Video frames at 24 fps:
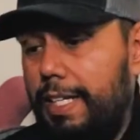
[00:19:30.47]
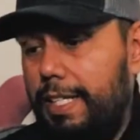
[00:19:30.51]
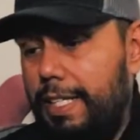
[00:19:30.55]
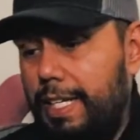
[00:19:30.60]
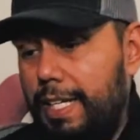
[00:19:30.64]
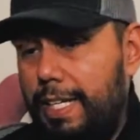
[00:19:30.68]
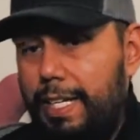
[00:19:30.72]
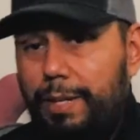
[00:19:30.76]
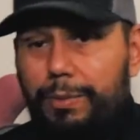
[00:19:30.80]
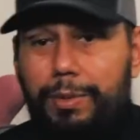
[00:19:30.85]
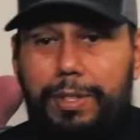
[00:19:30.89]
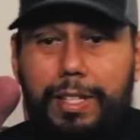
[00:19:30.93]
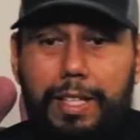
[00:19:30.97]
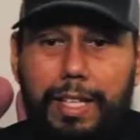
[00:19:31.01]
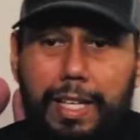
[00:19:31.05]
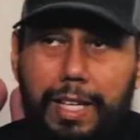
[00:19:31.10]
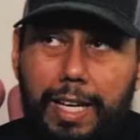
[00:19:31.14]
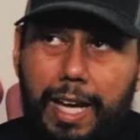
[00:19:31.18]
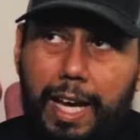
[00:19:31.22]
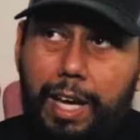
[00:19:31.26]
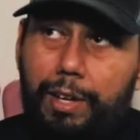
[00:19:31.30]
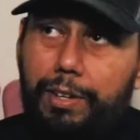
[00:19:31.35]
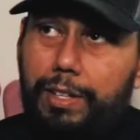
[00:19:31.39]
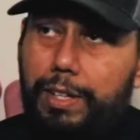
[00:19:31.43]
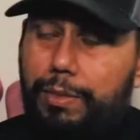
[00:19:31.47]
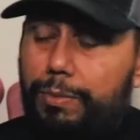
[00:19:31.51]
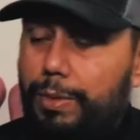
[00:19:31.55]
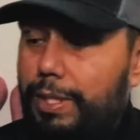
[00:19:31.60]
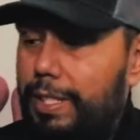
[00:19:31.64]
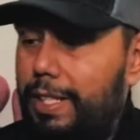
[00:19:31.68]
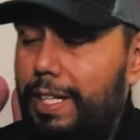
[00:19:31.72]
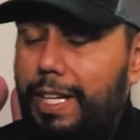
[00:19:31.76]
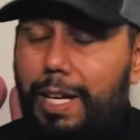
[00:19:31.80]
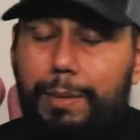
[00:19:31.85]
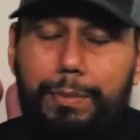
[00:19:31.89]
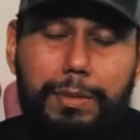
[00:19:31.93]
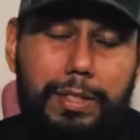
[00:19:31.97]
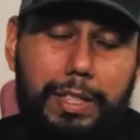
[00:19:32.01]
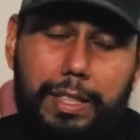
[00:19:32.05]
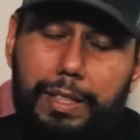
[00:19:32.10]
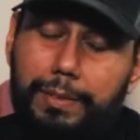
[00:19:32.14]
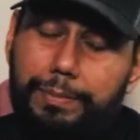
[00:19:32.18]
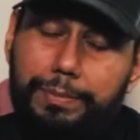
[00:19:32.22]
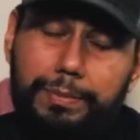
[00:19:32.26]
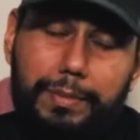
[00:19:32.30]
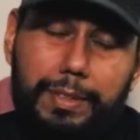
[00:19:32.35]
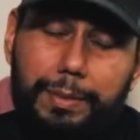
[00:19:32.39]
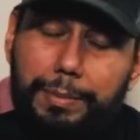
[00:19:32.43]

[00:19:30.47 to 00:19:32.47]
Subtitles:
get in with and out with the camera. No.